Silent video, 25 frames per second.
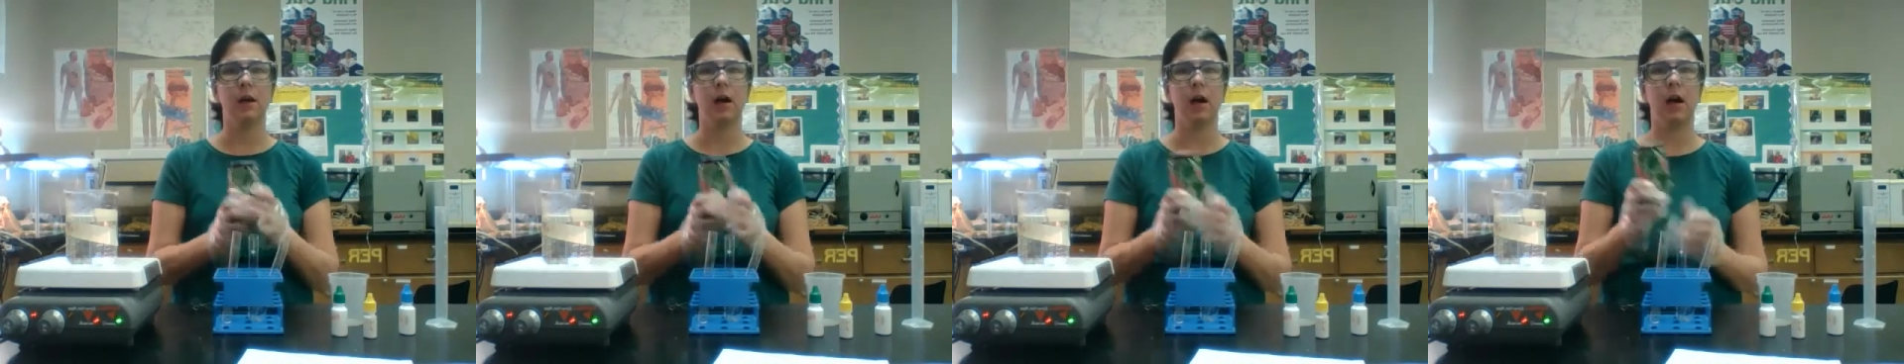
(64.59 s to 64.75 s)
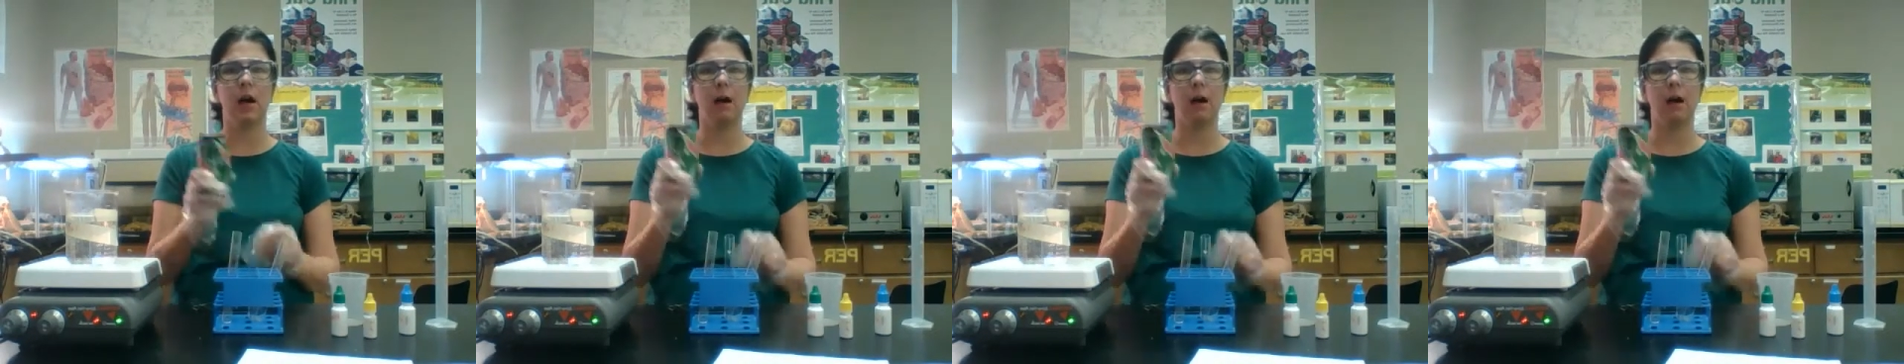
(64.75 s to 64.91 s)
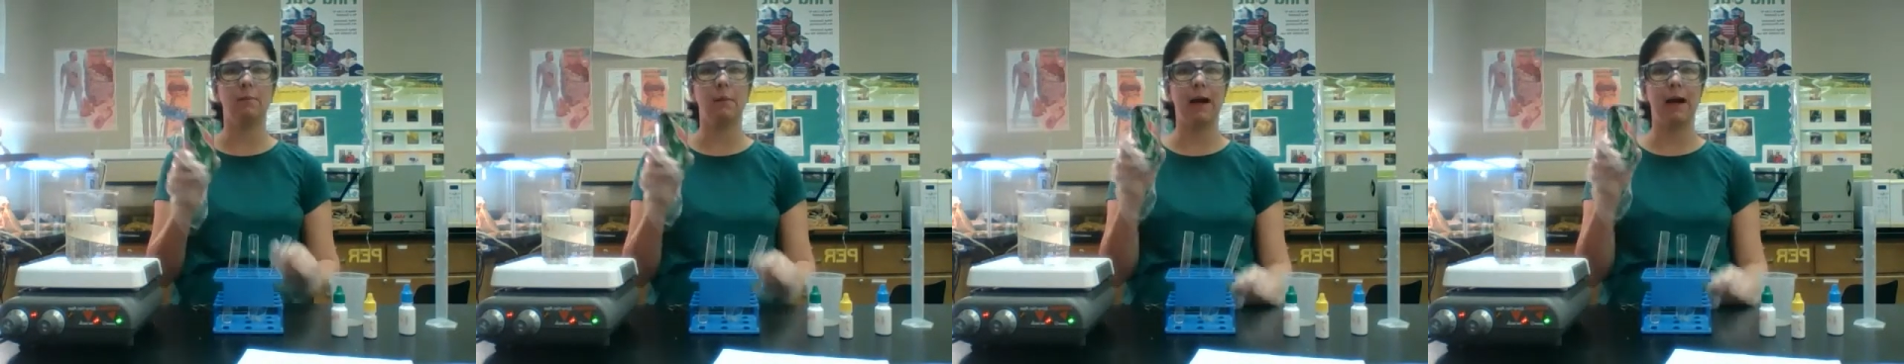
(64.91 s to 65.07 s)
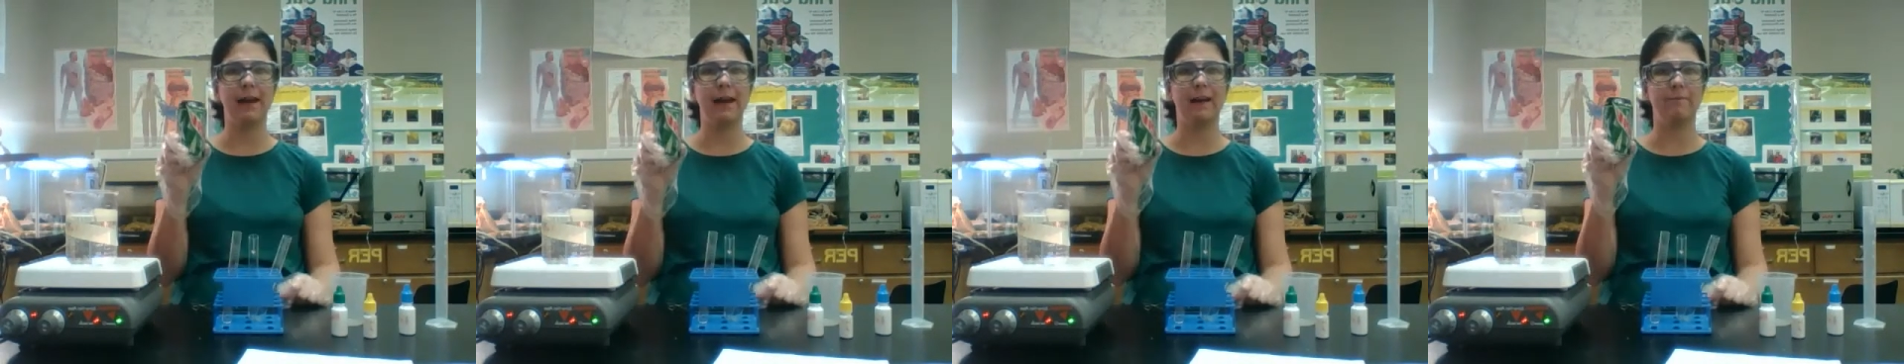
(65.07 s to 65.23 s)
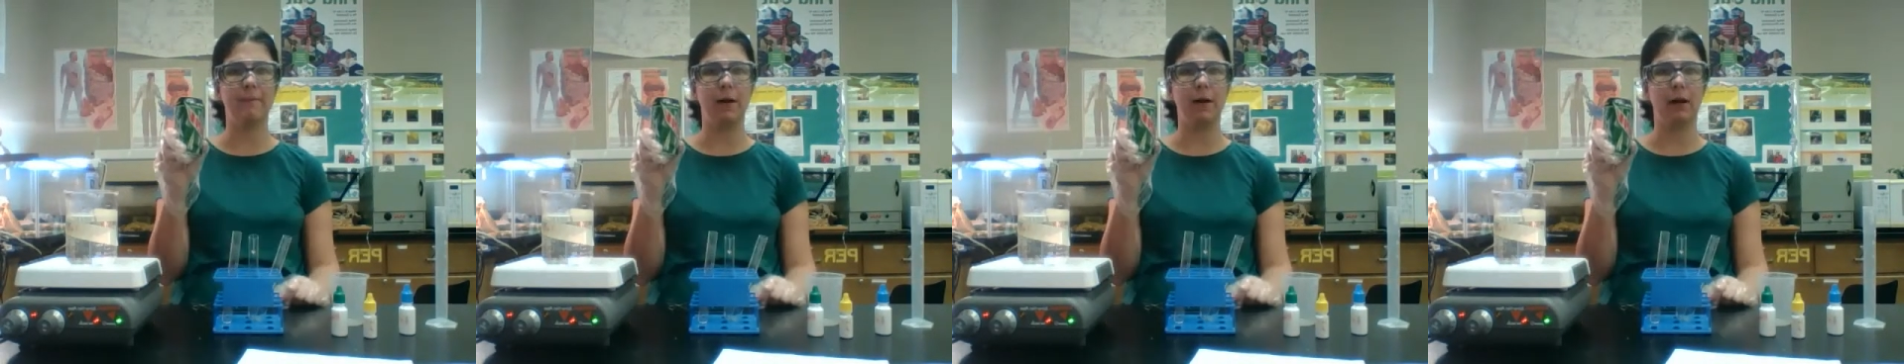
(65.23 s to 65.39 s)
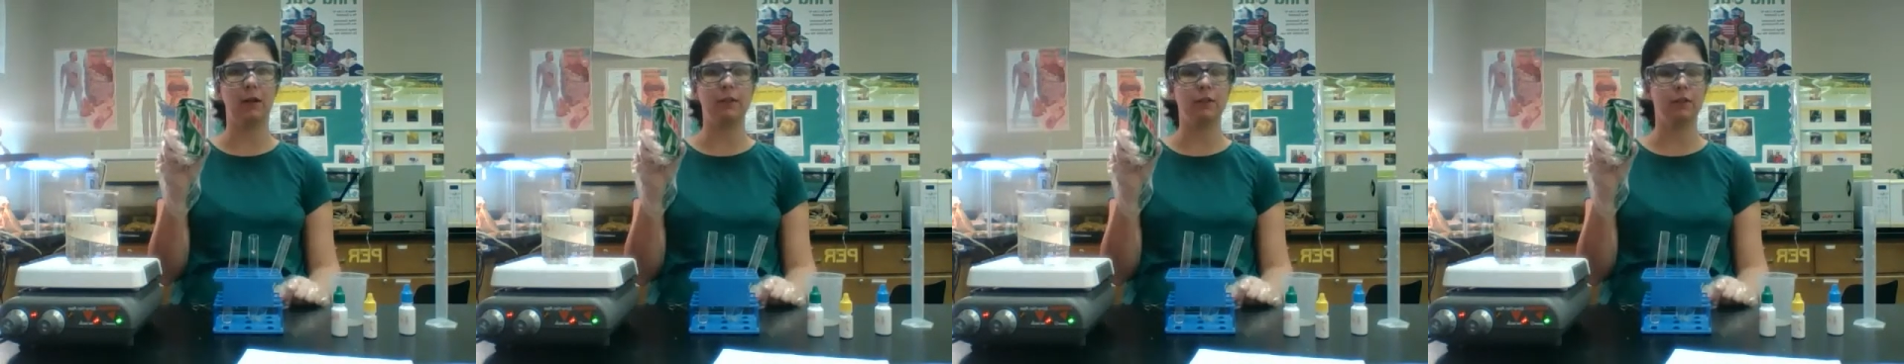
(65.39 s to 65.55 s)
I
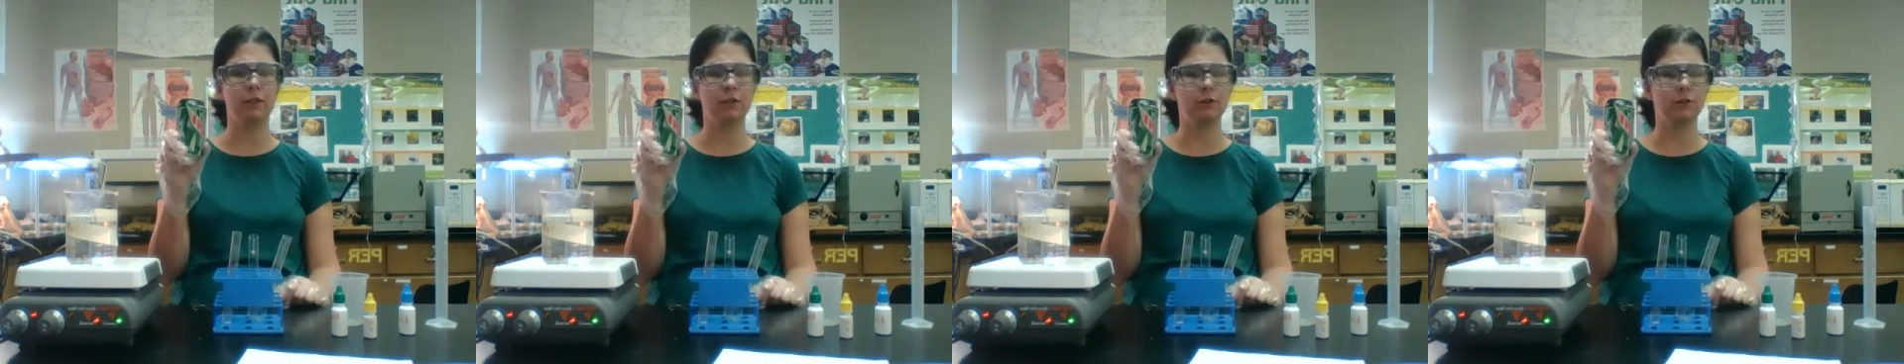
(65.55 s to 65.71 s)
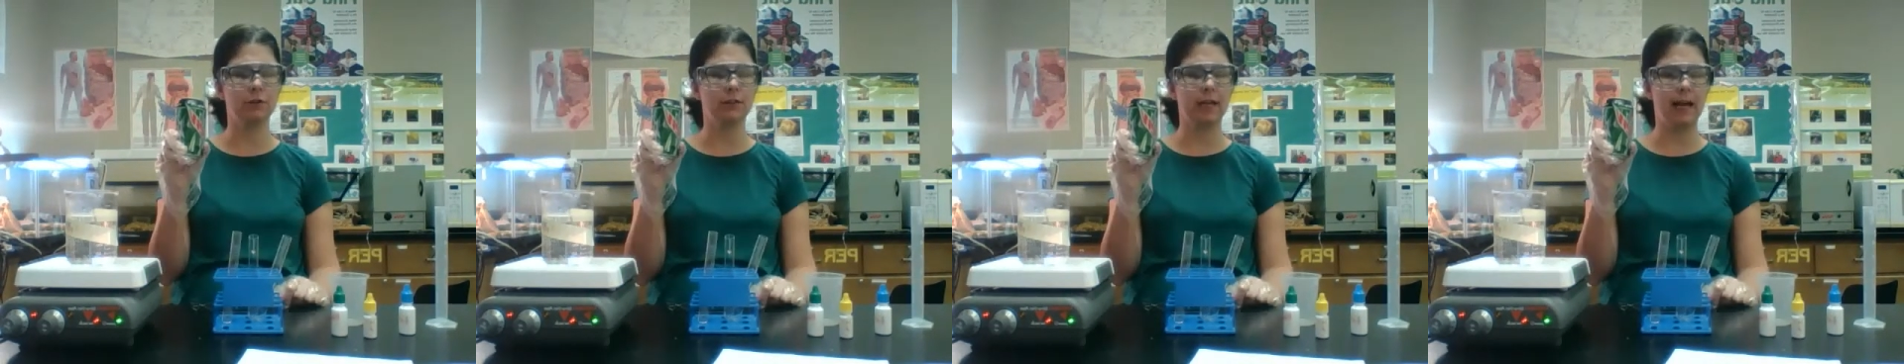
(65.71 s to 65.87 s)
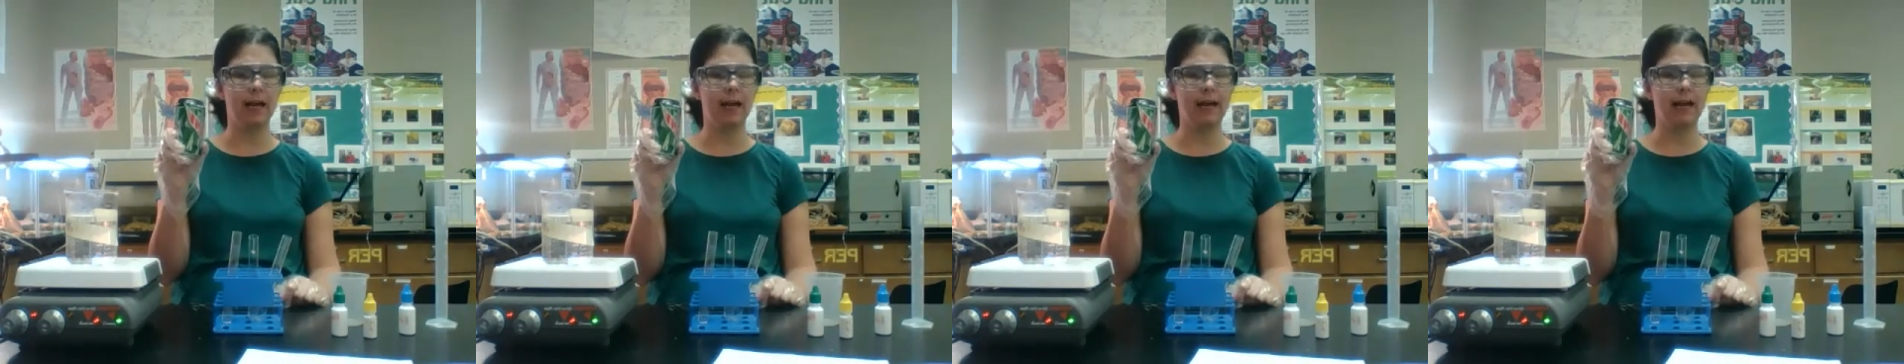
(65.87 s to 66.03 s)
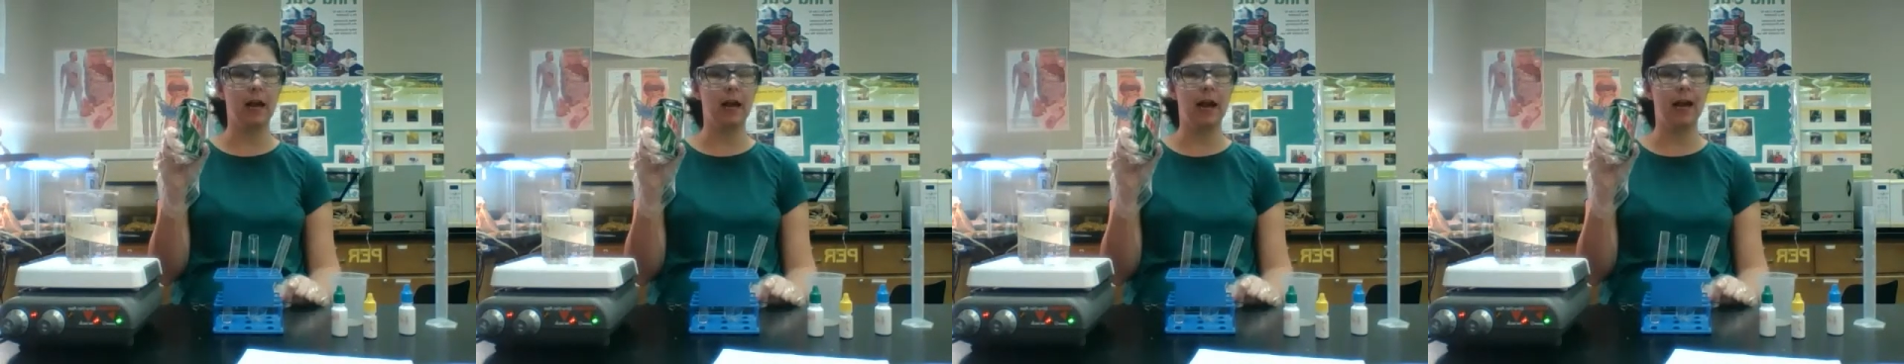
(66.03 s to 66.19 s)
have Mountain Dew today.